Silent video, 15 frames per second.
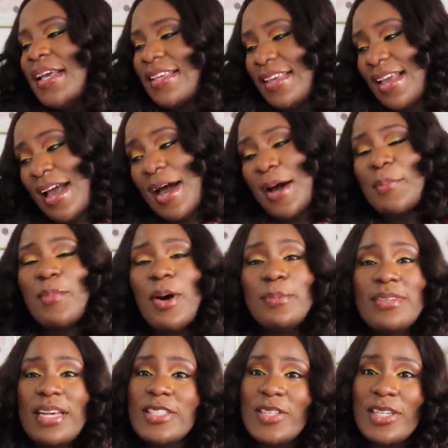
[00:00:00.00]
Yeah,
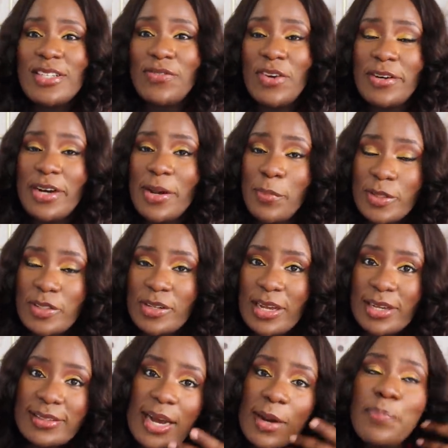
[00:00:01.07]
moms are usually very
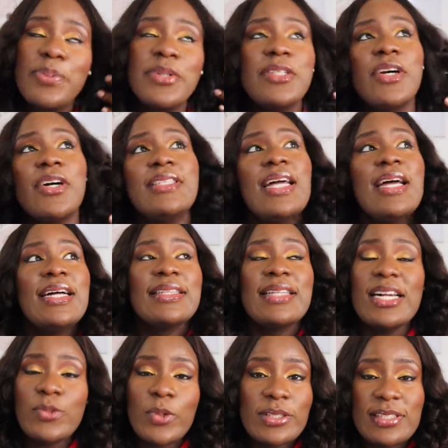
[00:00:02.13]
emotional that period.
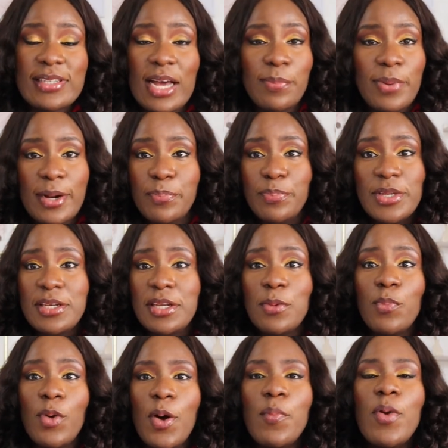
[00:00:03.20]
That's one thing about being a
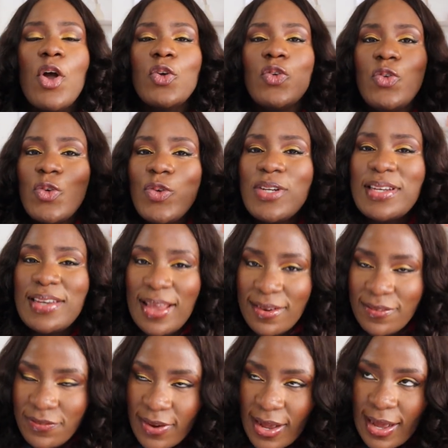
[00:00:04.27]
mom. You
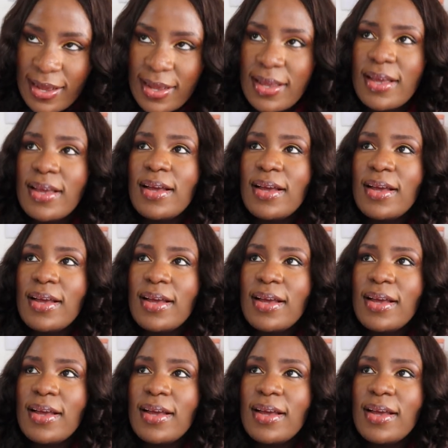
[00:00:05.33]
never